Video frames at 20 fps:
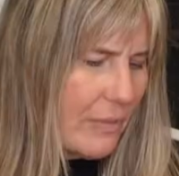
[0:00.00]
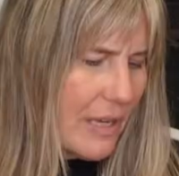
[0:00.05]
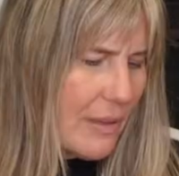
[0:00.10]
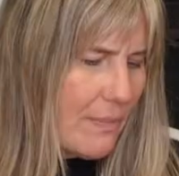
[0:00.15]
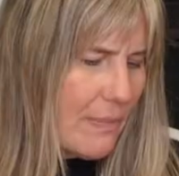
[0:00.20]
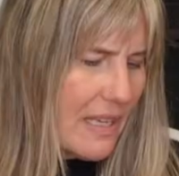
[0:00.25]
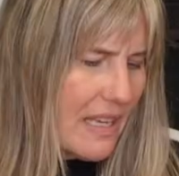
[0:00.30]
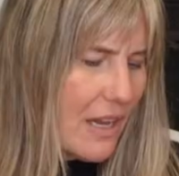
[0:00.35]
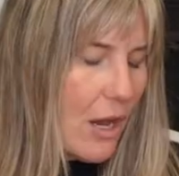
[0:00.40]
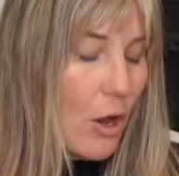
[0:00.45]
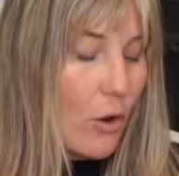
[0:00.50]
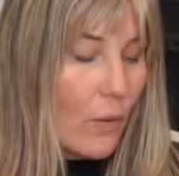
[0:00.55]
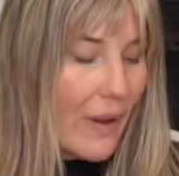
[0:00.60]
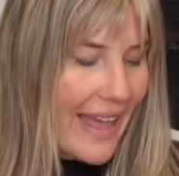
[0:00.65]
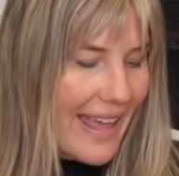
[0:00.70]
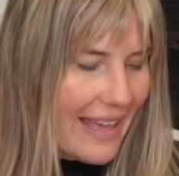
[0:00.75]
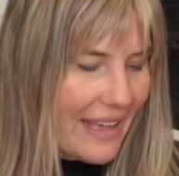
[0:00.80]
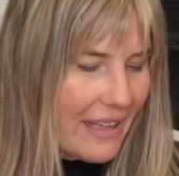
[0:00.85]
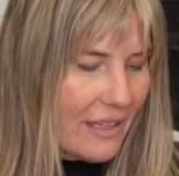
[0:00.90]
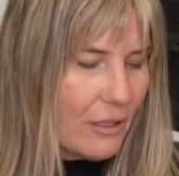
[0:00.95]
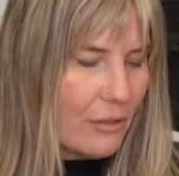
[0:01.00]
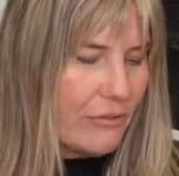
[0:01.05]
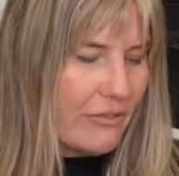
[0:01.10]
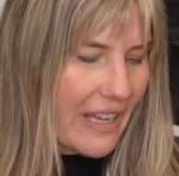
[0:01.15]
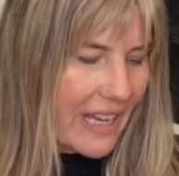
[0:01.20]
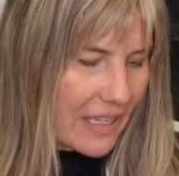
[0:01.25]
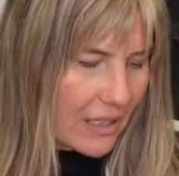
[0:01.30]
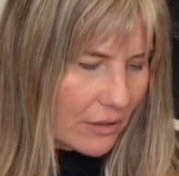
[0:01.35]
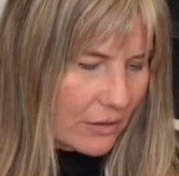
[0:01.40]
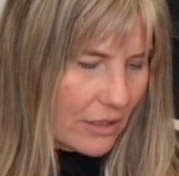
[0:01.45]
Might be, oh, El
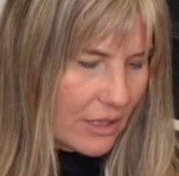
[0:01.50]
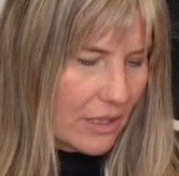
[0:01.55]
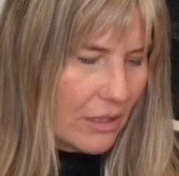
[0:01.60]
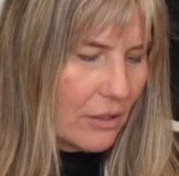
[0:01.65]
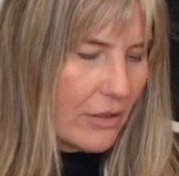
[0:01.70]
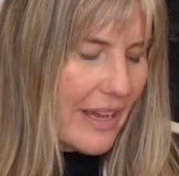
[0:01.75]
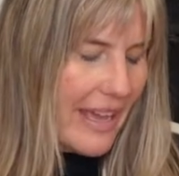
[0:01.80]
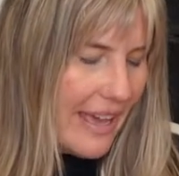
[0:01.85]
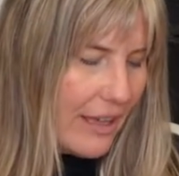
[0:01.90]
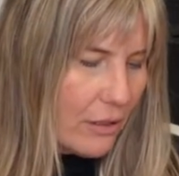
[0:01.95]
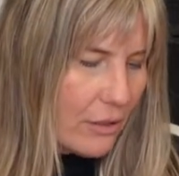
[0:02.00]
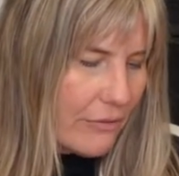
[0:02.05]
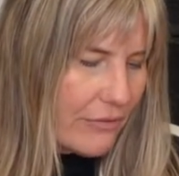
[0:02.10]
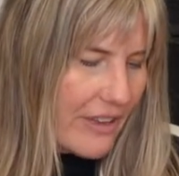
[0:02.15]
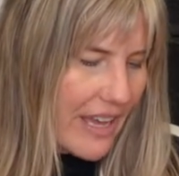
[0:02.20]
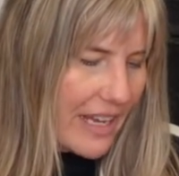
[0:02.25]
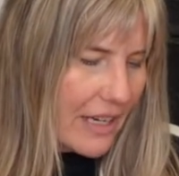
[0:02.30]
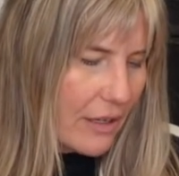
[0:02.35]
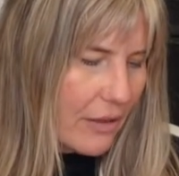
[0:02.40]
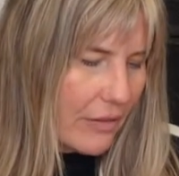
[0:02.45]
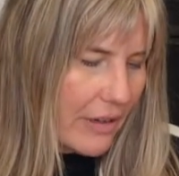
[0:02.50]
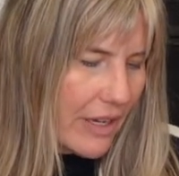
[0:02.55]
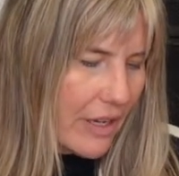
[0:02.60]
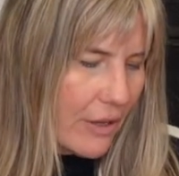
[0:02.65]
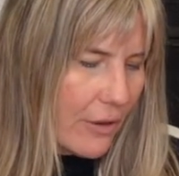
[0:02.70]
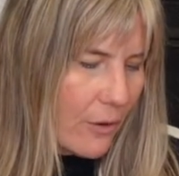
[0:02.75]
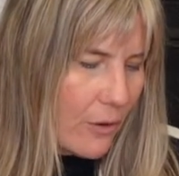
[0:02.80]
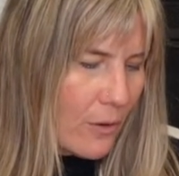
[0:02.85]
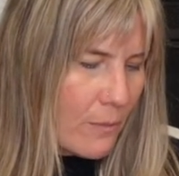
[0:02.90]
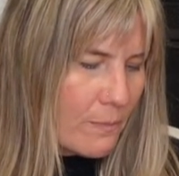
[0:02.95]
Vaquero, El
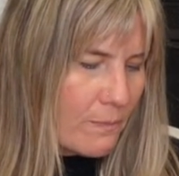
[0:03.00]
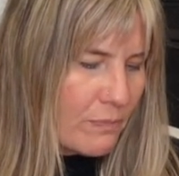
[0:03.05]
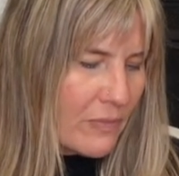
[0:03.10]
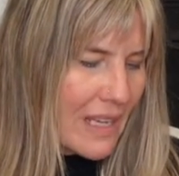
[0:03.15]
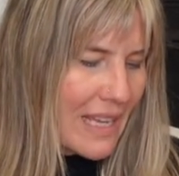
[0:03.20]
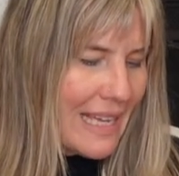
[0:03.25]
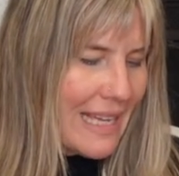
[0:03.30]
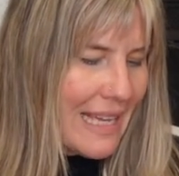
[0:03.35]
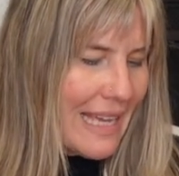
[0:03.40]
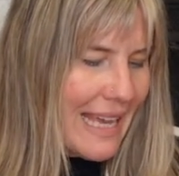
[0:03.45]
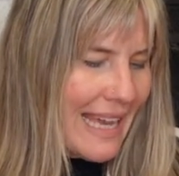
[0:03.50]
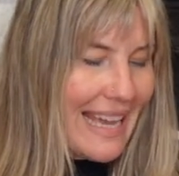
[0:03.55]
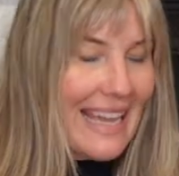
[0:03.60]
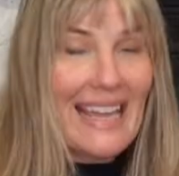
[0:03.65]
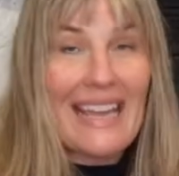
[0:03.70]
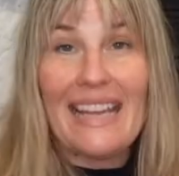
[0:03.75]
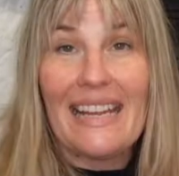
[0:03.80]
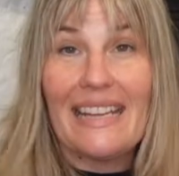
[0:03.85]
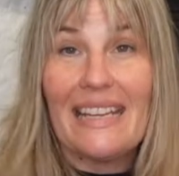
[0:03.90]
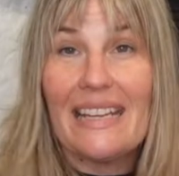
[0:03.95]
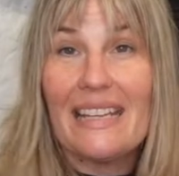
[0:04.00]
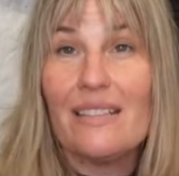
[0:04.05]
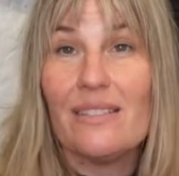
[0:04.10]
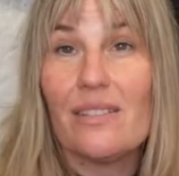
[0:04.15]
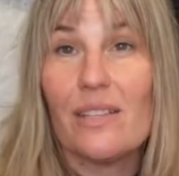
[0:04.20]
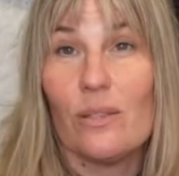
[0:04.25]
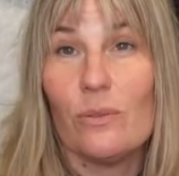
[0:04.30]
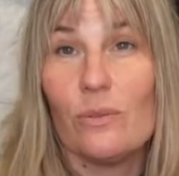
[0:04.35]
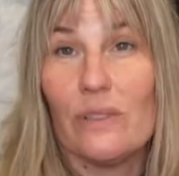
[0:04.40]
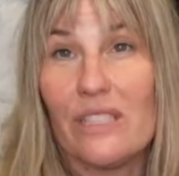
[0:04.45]
Vaquero 80s
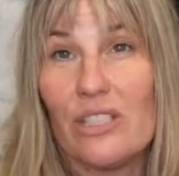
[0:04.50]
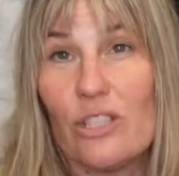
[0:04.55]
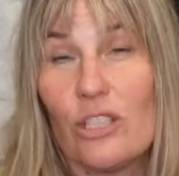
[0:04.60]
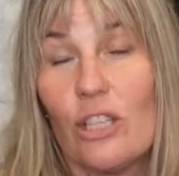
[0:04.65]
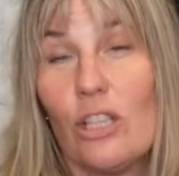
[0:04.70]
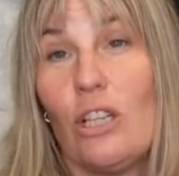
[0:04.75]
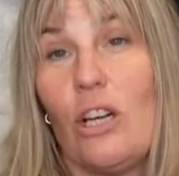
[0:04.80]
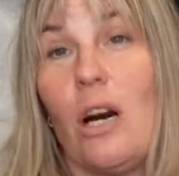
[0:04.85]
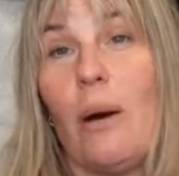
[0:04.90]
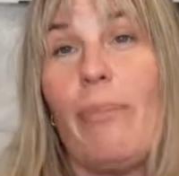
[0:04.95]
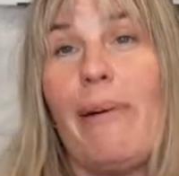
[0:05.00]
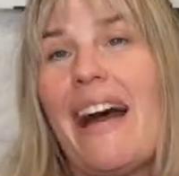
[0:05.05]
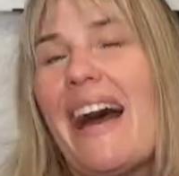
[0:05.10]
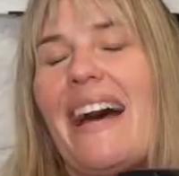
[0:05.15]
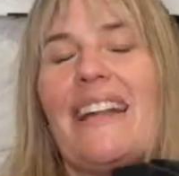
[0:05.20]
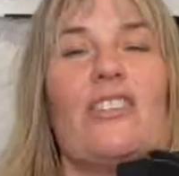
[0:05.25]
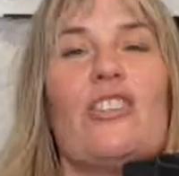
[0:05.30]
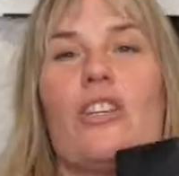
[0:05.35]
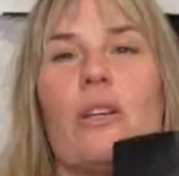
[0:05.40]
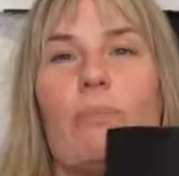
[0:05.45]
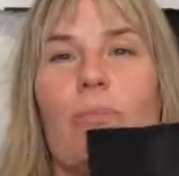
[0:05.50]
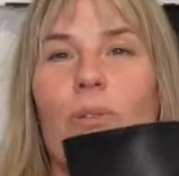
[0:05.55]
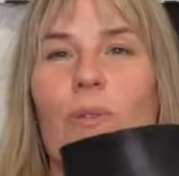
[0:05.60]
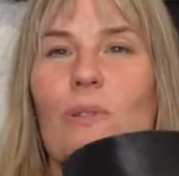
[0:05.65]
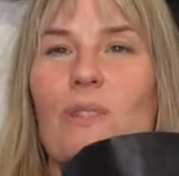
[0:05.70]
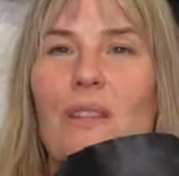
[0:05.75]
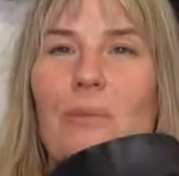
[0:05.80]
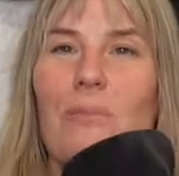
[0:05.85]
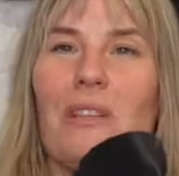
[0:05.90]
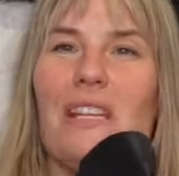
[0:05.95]
original Apache
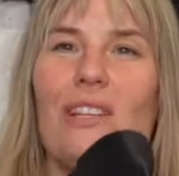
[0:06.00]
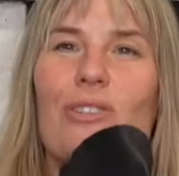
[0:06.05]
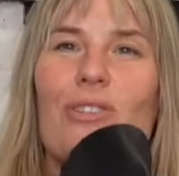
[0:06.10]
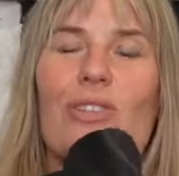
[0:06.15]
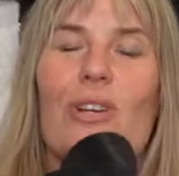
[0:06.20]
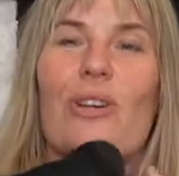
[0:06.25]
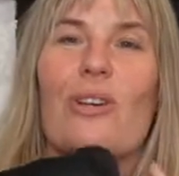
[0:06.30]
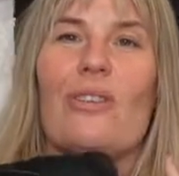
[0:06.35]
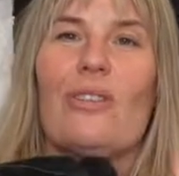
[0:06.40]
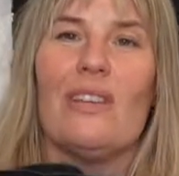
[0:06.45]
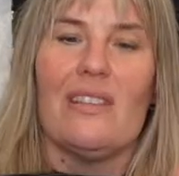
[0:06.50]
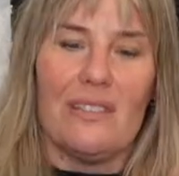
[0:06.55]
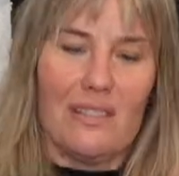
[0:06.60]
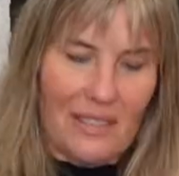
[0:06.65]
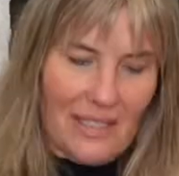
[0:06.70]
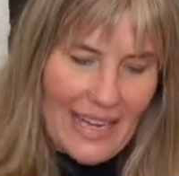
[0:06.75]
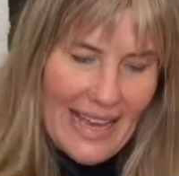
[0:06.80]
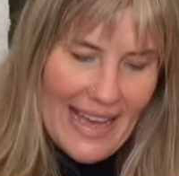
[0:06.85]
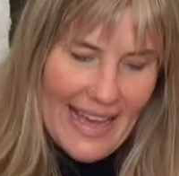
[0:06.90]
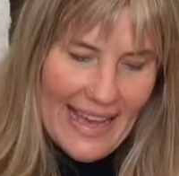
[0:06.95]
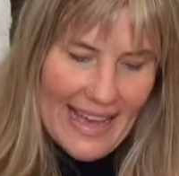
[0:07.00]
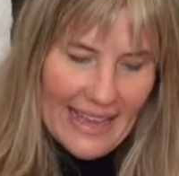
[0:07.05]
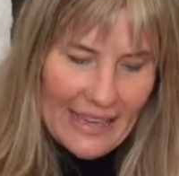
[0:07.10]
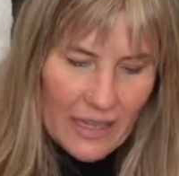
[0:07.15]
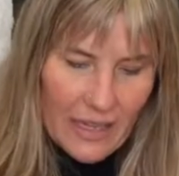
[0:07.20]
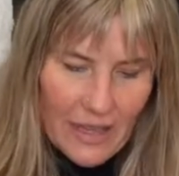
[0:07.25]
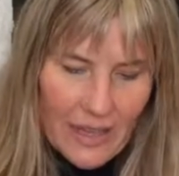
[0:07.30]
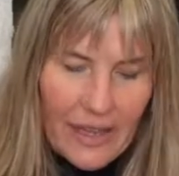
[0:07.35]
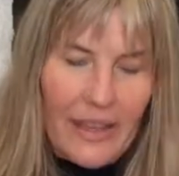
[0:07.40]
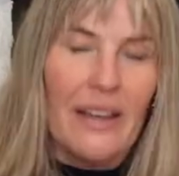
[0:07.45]
boots. I'm gonna show you this
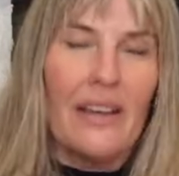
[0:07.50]
tag.